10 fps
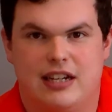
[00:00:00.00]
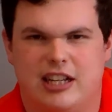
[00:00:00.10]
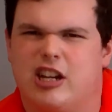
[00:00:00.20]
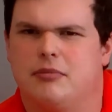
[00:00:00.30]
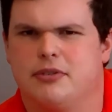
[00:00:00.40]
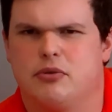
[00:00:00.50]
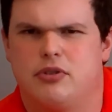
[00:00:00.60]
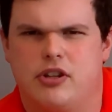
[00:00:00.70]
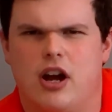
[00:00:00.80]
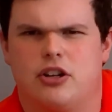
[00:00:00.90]
And it comes
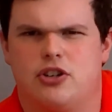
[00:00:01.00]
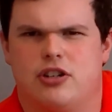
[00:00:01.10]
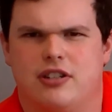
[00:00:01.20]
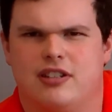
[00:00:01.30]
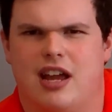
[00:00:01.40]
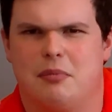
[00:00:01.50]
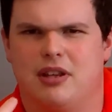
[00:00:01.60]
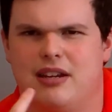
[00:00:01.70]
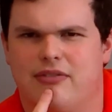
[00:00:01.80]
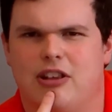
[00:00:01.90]
through Dutch, I
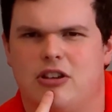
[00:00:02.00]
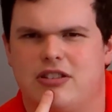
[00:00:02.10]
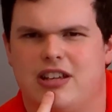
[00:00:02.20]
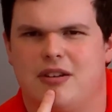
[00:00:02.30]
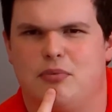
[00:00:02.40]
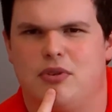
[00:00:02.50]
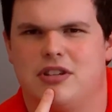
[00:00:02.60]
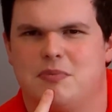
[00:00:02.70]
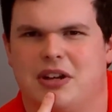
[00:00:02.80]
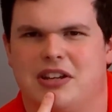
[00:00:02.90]
believe. I looked that up
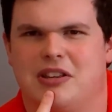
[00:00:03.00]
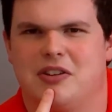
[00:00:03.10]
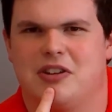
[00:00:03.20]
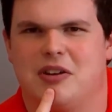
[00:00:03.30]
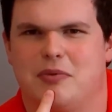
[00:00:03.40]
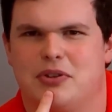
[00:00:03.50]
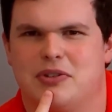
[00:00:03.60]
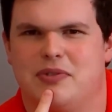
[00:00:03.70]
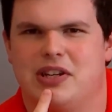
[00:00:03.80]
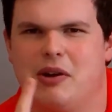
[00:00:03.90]
once, but I didn't look it up for
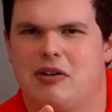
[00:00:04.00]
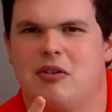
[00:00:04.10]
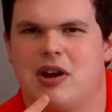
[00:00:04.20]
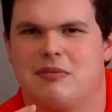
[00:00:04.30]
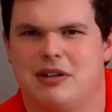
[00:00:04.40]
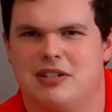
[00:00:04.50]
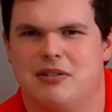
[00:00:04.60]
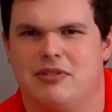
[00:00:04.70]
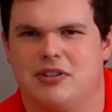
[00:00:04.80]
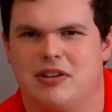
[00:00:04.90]
this video. I'll correct
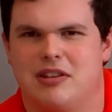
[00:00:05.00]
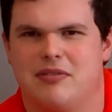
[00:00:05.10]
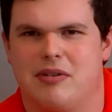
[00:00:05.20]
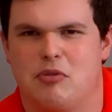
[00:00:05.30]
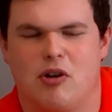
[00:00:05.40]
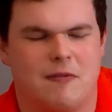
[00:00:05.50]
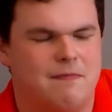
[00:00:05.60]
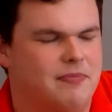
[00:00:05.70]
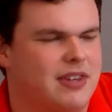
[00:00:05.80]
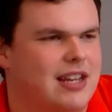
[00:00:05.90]
myself underneath if I'm wrong.
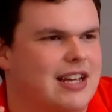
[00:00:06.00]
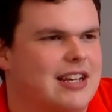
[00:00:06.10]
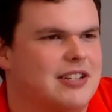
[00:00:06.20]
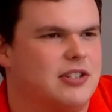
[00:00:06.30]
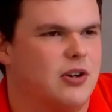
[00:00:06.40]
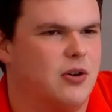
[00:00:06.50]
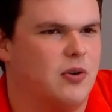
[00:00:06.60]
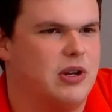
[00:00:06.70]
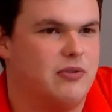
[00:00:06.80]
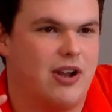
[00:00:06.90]

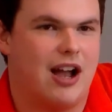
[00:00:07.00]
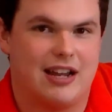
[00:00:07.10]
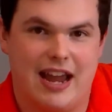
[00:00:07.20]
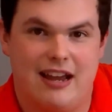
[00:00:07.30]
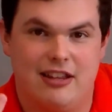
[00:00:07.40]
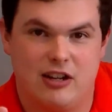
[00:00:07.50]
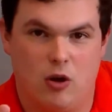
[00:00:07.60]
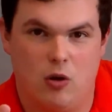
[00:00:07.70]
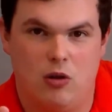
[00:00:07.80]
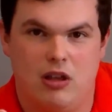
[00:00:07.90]
So you've got kale and
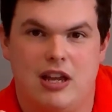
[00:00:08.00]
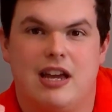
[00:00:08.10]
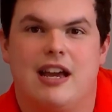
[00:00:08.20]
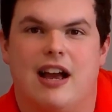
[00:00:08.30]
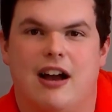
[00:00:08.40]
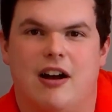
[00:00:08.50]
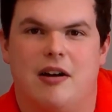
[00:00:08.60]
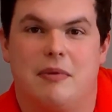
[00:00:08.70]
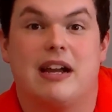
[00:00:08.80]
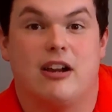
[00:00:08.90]
cole
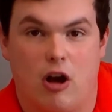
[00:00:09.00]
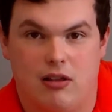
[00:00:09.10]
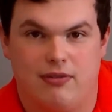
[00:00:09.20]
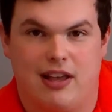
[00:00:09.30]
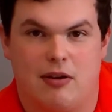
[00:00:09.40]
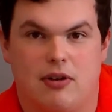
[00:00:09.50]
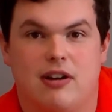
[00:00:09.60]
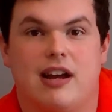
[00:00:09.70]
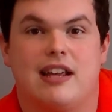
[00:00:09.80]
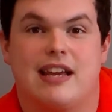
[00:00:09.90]
and
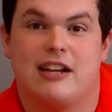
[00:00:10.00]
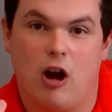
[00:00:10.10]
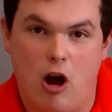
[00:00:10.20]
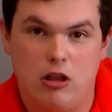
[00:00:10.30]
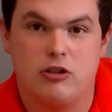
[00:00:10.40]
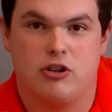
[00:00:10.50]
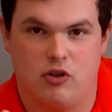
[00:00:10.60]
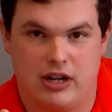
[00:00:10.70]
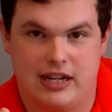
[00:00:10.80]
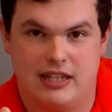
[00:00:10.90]
cauliflower, and then collard
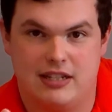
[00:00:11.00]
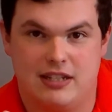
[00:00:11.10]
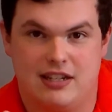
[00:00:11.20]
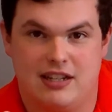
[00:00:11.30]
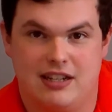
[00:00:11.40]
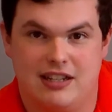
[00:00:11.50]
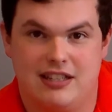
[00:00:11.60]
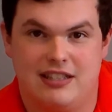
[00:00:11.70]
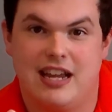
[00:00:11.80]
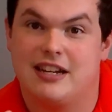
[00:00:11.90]
greens
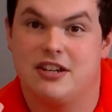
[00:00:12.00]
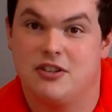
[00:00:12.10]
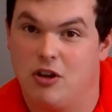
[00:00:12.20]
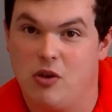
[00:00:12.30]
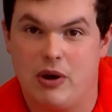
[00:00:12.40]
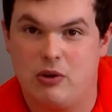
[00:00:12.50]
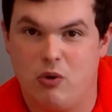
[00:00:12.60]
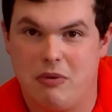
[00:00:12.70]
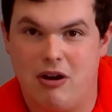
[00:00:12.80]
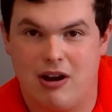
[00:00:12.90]
takes us all the way to
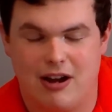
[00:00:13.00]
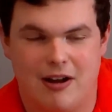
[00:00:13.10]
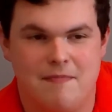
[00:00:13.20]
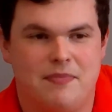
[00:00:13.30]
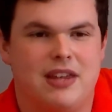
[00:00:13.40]
America.